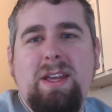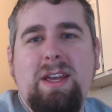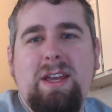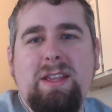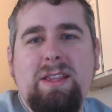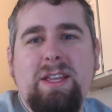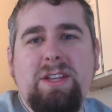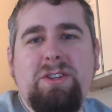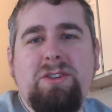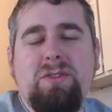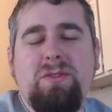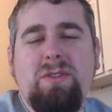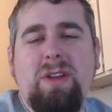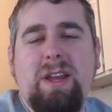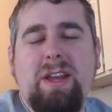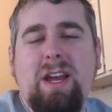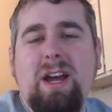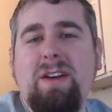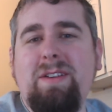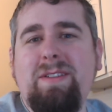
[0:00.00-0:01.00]
it lets you
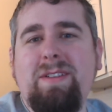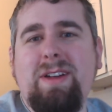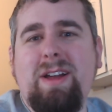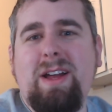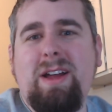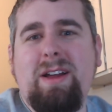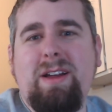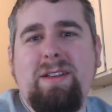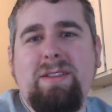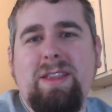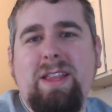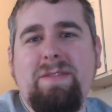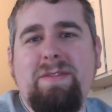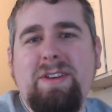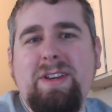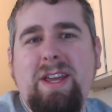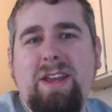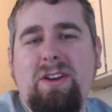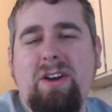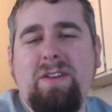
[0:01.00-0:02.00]
like uh,
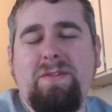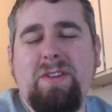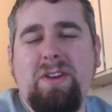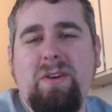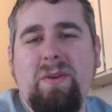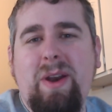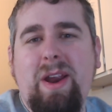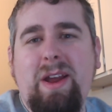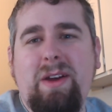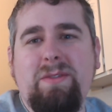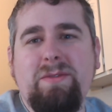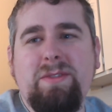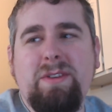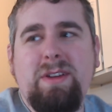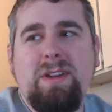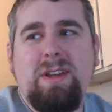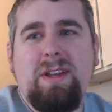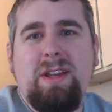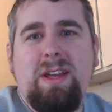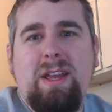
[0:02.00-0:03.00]
levitate off the ground
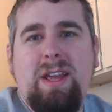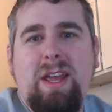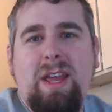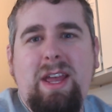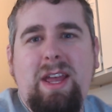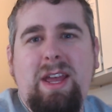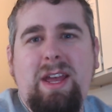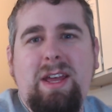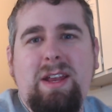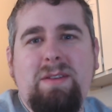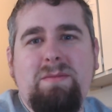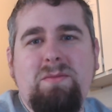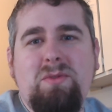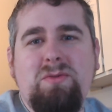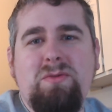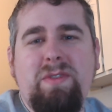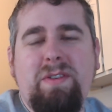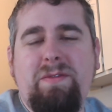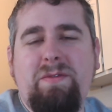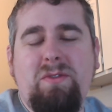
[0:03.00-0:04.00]
and
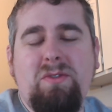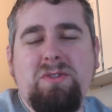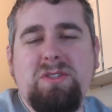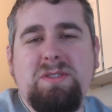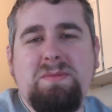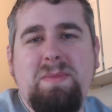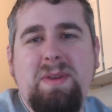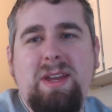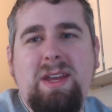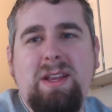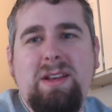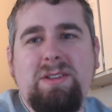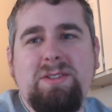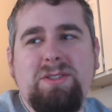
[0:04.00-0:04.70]
move at full speed.